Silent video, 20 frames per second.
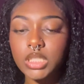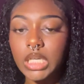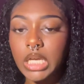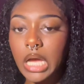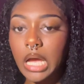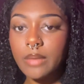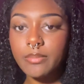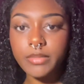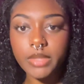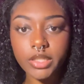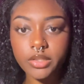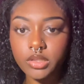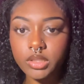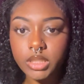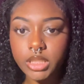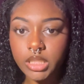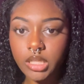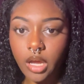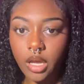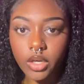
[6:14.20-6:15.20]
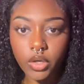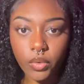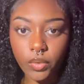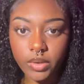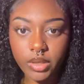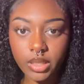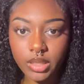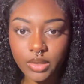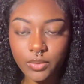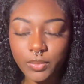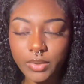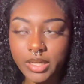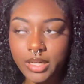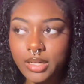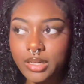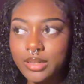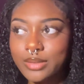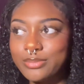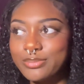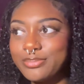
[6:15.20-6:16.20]
I'm literally not going
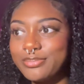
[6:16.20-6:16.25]
anywhere.